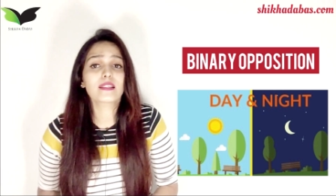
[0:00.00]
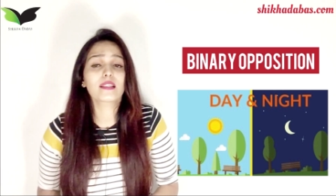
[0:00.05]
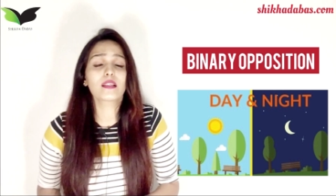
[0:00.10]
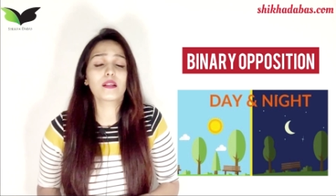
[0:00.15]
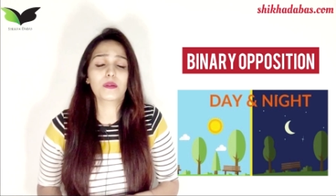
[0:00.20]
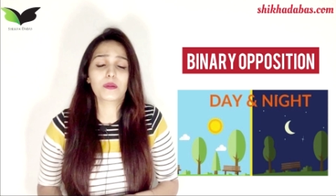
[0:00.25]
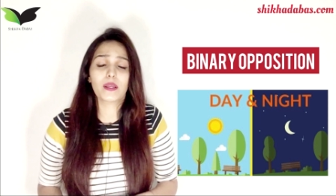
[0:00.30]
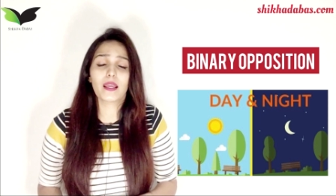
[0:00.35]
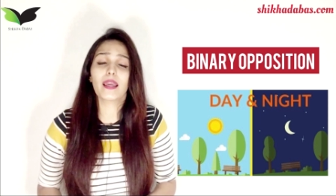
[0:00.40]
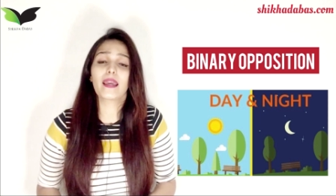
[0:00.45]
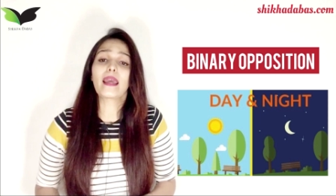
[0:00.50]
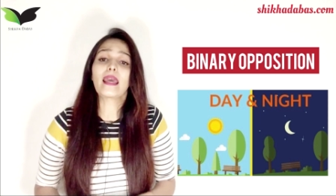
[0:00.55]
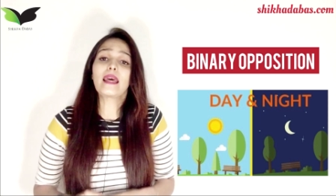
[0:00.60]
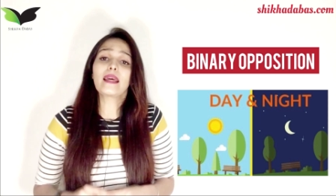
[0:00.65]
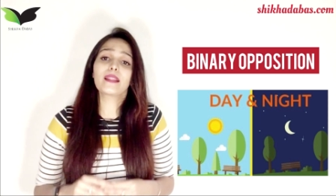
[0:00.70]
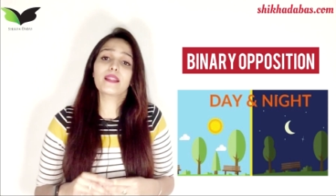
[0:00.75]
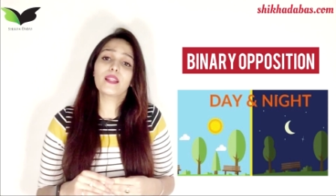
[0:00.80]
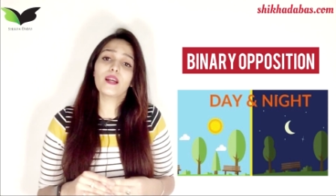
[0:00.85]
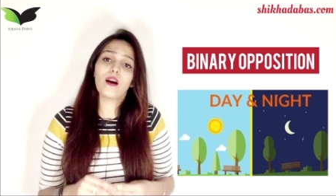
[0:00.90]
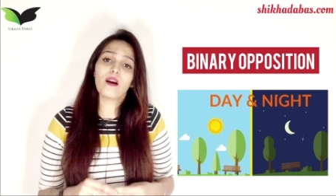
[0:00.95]
Okay,
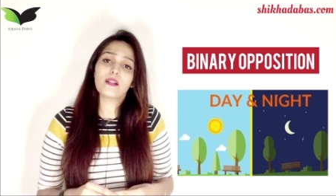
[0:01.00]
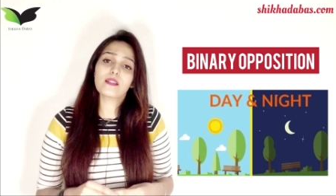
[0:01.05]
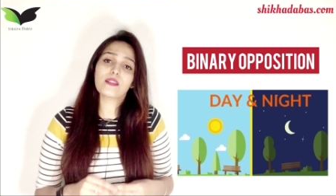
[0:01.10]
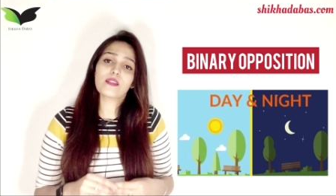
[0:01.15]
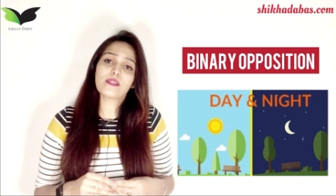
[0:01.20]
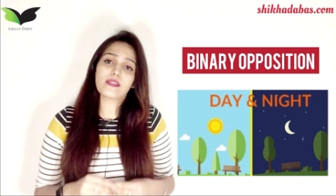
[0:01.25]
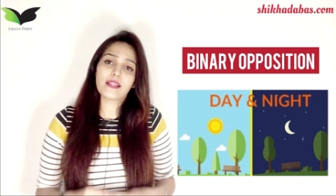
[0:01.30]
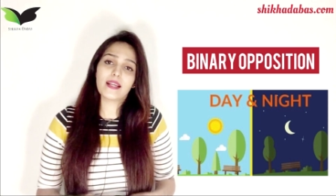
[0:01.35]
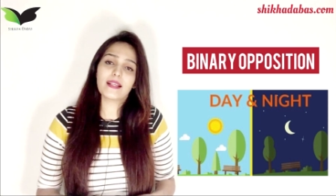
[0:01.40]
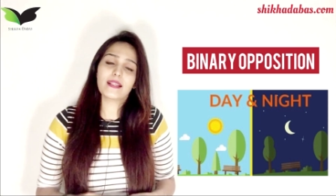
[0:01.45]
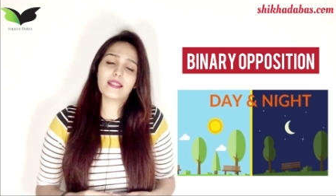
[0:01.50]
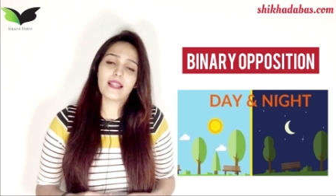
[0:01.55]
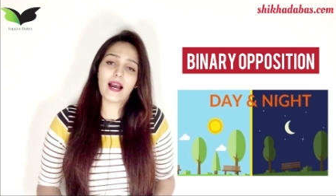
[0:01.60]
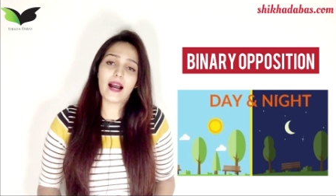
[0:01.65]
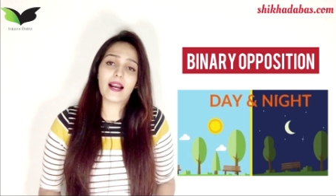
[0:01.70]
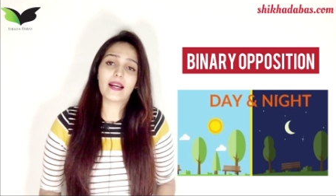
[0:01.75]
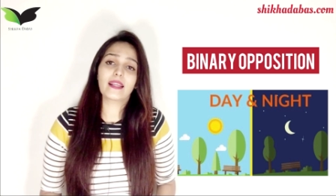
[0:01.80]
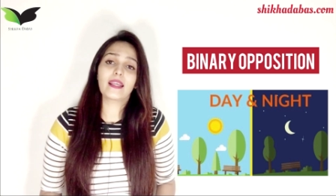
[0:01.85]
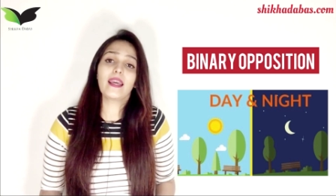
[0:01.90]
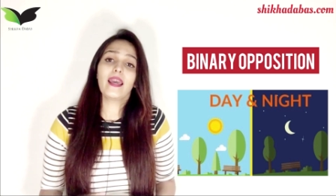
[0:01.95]
they also said
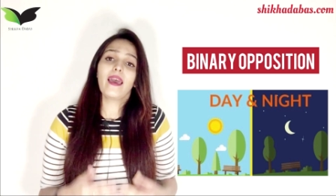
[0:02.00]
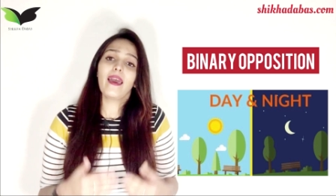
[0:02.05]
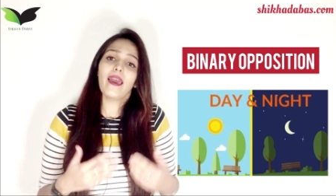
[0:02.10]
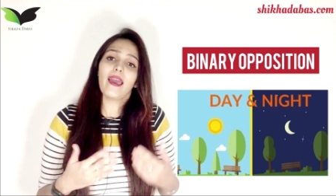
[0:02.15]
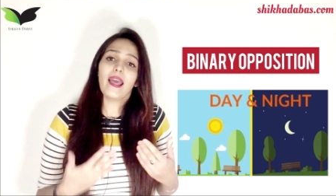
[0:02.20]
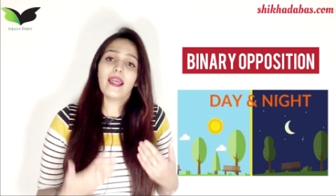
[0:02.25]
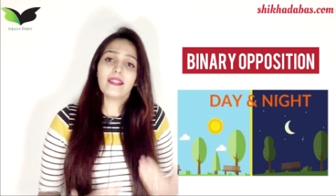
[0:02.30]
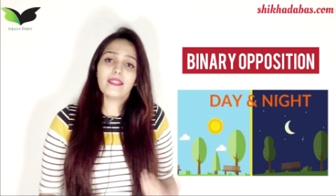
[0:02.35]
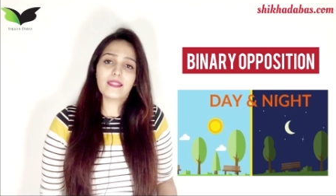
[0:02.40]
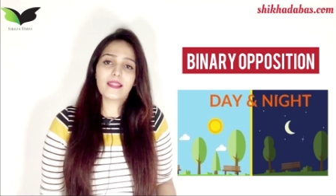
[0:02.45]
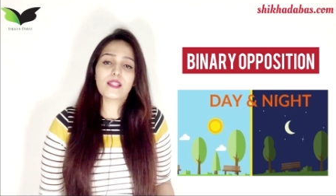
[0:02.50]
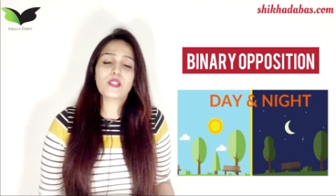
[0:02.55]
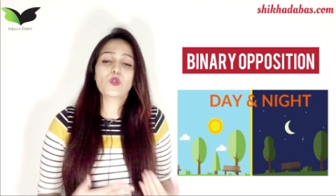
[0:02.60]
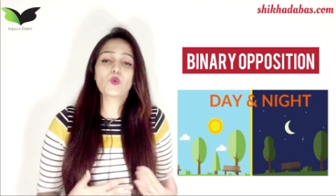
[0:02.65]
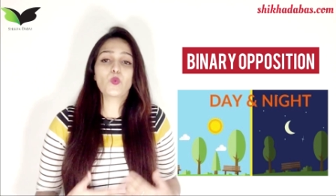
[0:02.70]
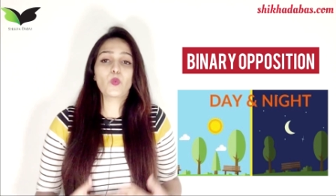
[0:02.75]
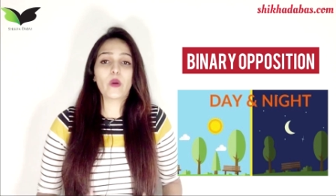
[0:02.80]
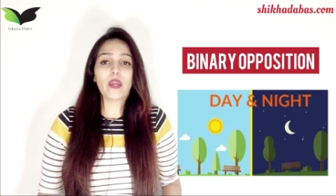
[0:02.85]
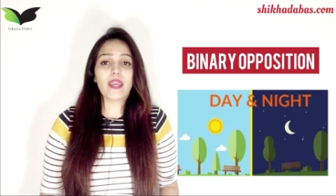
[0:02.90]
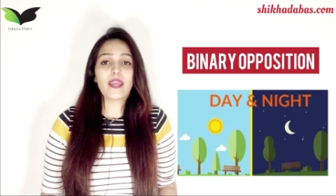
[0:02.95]
that in this
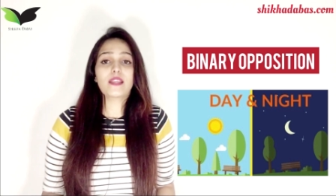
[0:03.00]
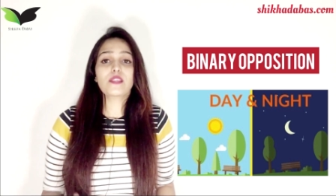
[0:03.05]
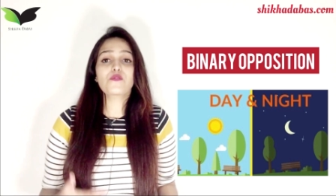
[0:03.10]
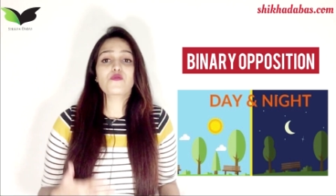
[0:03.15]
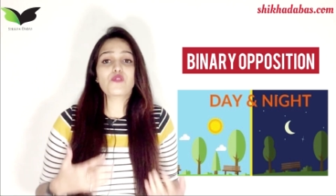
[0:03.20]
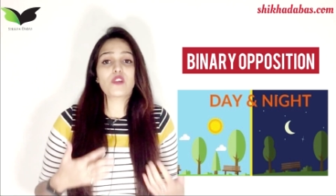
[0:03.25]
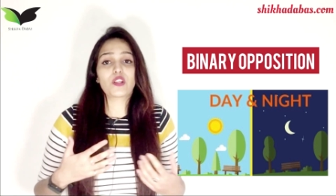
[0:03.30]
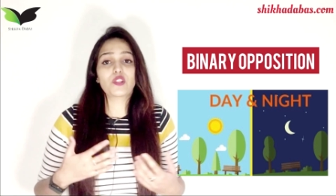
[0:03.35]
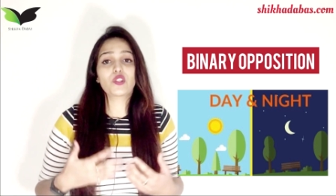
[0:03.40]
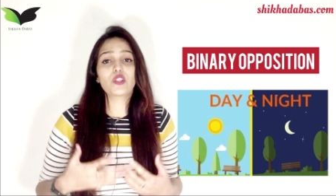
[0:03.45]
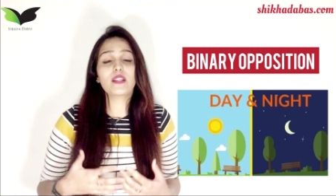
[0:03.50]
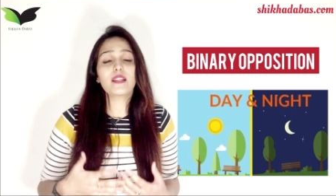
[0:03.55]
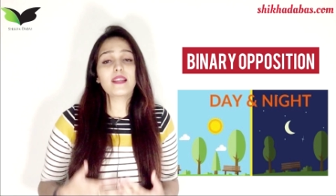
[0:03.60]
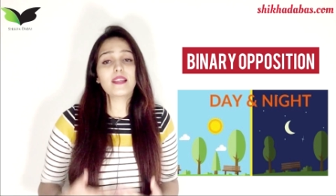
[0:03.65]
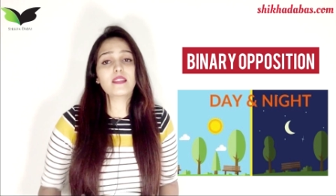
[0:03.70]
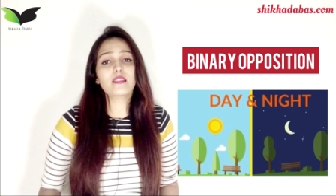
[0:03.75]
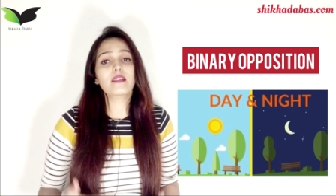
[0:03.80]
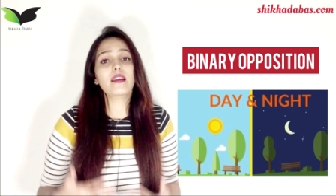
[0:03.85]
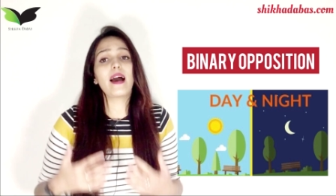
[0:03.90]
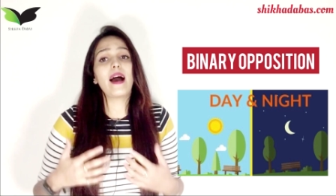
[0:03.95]
way,
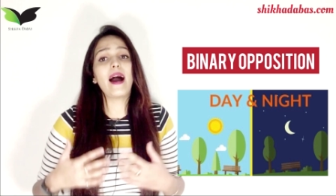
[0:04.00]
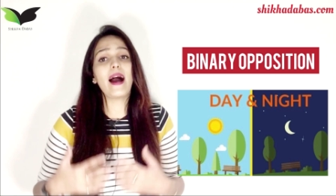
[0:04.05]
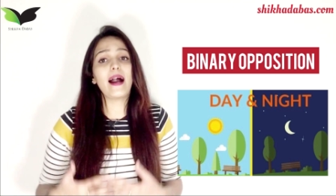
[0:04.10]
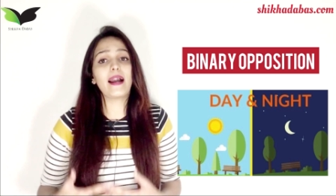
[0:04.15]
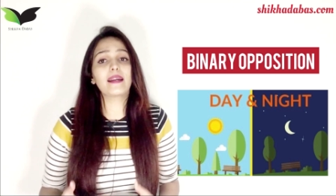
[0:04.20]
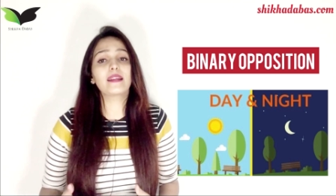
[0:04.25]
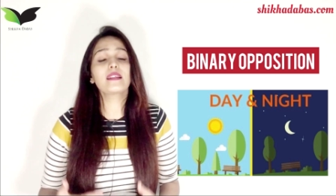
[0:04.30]
structuralists had